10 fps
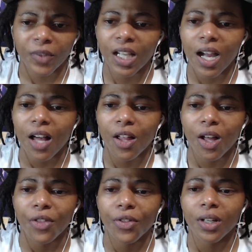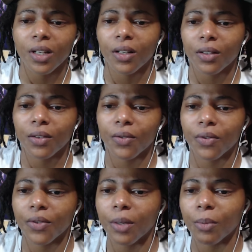Yeah, I think
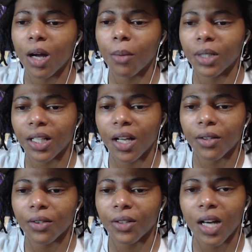them coming together